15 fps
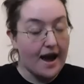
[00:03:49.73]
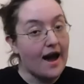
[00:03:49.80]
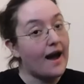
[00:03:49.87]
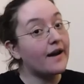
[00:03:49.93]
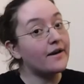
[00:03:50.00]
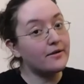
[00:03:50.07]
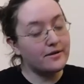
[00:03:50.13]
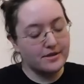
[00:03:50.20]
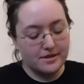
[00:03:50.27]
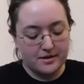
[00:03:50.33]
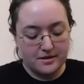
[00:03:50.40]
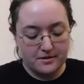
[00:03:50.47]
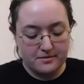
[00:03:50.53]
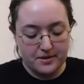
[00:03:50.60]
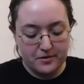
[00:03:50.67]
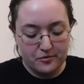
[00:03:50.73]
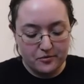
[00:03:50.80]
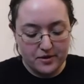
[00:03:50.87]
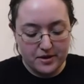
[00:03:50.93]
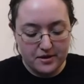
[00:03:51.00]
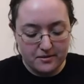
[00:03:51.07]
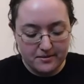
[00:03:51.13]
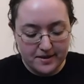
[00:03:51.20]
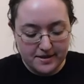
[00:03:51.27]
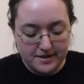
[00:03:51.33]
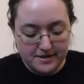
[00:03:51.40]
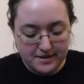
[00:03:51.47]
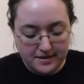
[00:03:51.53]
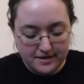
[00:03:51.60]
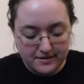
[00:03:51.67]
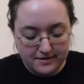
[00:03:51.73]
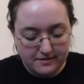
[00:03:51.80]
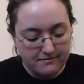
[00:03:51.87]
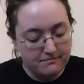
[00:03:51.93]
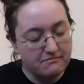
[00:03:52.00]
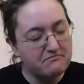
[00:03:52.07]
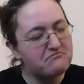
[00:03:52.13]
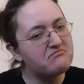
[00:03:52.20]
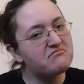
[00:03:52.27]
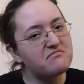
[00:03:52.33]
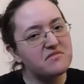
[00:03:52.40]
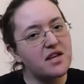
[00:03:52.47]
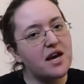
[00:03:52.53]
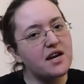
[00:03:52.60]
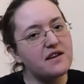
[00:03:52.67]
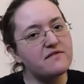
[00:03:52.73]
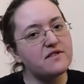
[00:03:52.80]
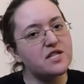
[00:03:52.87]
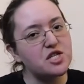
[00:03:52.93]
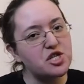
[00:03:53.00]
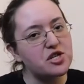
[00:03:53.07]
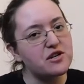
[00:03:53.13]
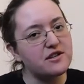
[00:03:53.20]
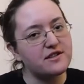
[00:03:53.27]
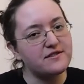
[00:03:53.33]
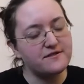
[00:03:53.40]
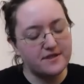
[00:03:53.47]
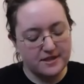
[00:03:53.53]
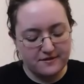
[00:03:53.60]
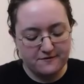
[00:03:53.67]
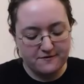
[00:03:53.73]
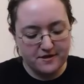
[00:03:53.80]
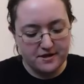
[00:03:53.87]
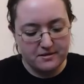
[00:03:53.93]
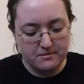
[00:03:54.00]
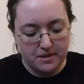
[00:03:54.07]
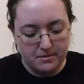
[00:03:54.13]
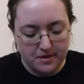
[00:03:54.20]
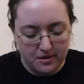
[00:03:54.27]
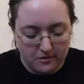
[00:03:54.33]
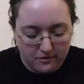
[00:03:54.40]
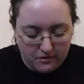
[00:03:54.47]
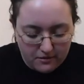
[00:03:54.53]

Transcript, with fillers: I know it's gonna be real messy. Not even sure if it can fit in my mouth.